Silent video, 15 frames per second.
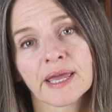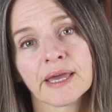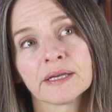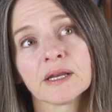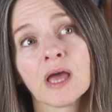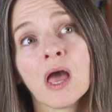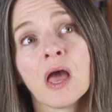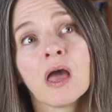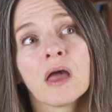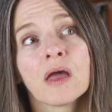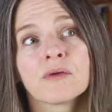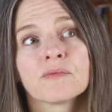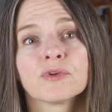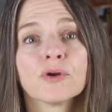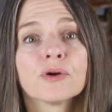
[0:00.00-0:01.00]
And
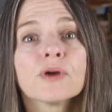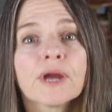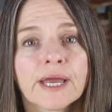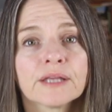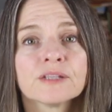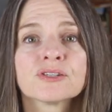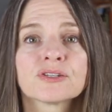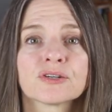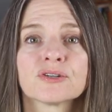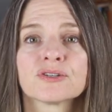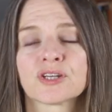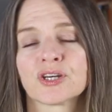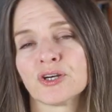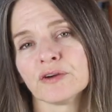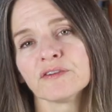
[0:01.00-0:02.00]
your
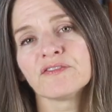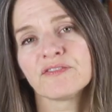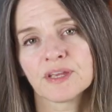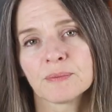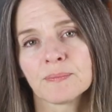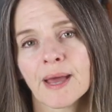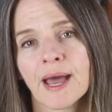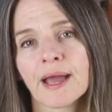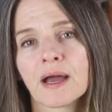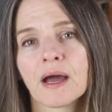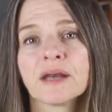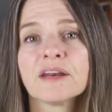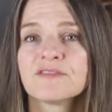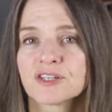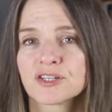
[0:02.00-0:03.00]
answers and your feedback
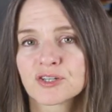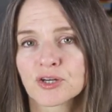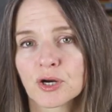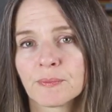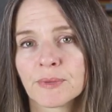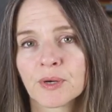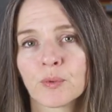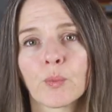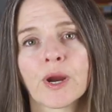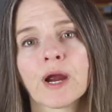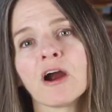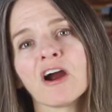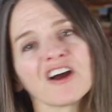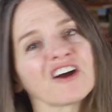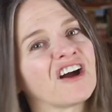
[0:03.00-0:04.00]
kind of determine
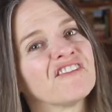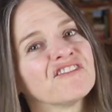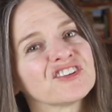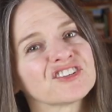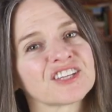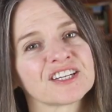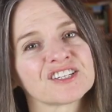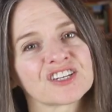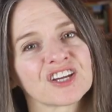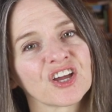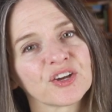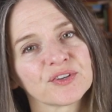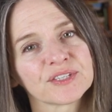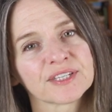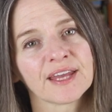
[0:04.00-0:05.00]
where our conversation
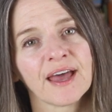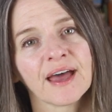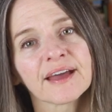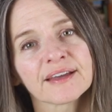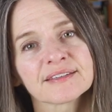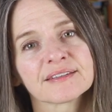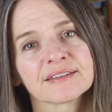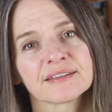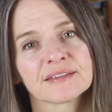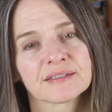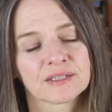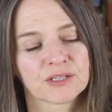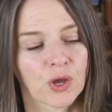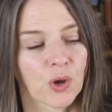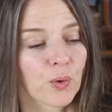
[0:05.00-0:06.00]
goes next.
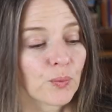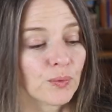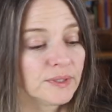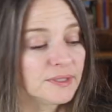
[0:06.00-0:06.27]
So